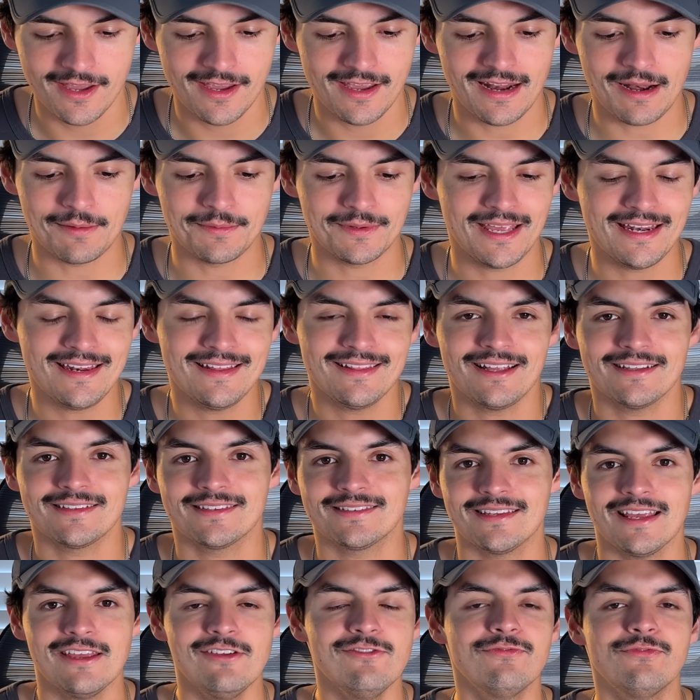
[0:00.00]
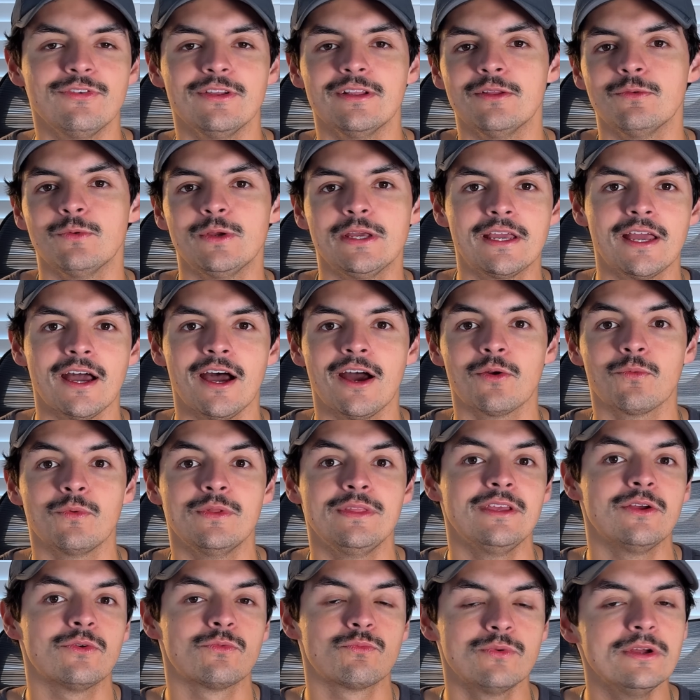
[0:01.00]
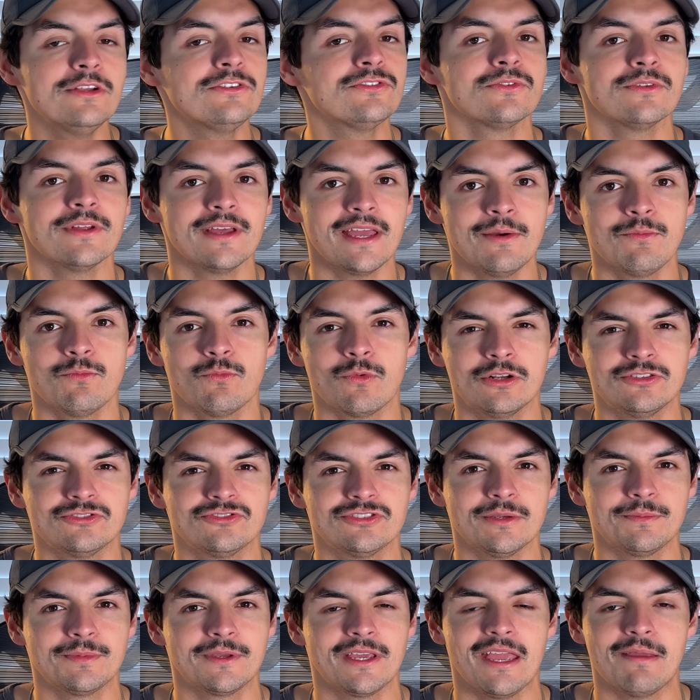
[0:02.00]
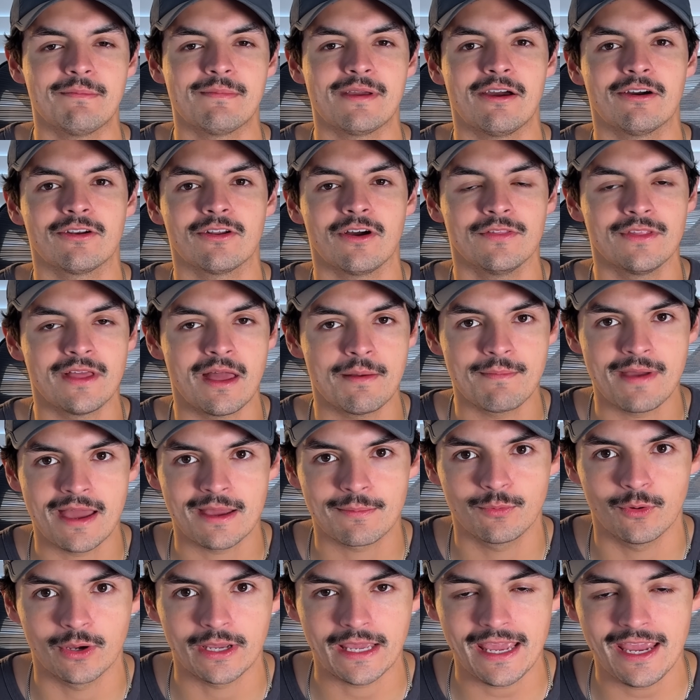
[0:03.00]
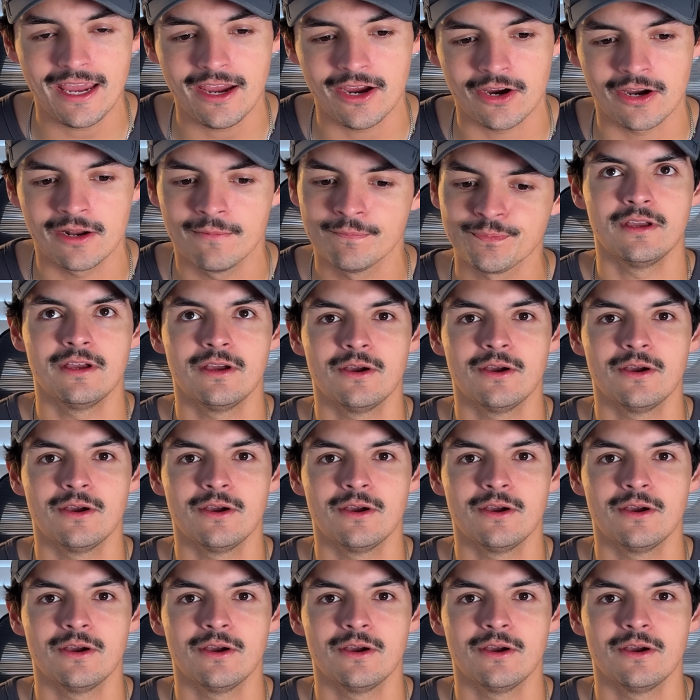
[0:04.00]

and I'm getting that same feeling we got when the original M one chip came out on that MacBook Air,